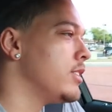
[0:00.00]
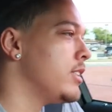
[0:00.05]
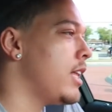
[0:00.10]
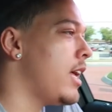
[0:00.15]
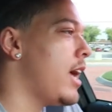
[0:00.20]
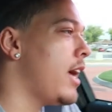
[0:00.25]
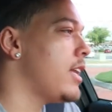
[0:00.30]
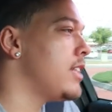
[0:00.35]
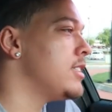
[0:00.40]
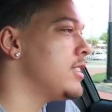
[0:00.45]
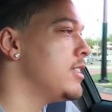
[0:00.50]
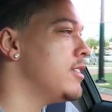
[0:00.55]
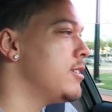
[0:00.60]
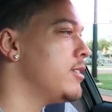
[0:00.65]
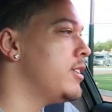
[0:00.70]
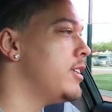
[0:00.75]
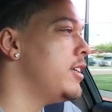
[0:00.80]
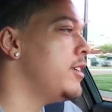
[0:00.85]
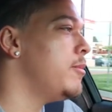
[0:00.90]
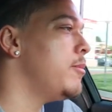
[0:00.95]
slide to
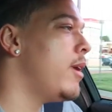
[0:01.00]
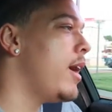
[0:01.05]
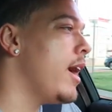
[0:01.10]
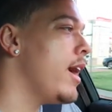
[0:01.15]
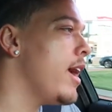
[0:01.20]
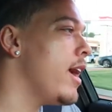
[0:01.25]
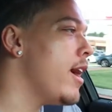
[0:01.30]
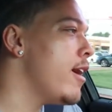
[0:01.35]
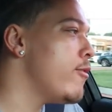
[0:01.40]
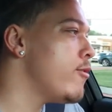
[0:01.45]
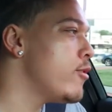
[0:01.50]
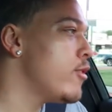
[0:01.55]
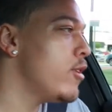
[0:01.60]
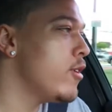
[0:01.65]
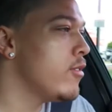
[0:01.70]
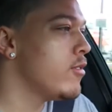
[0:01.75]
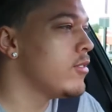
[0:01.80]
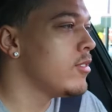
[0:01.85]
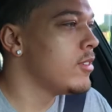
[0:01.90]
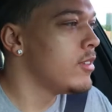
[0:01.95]
Sam's Club, buy half
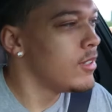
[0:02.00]
off.